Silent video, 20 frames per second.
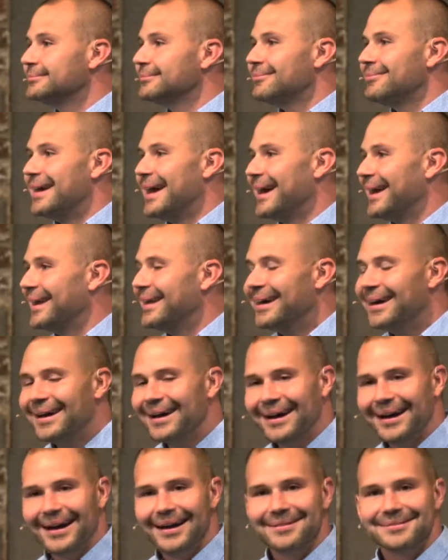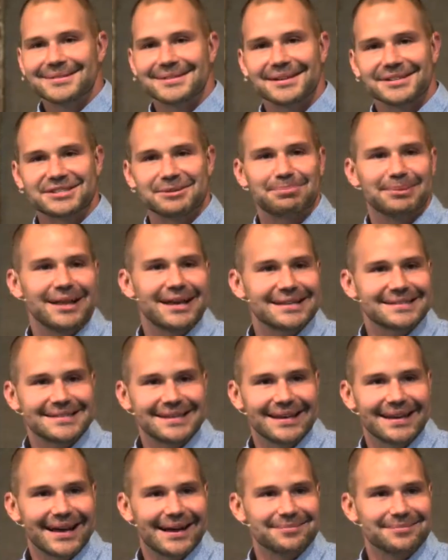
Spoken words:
Man, such a blessing.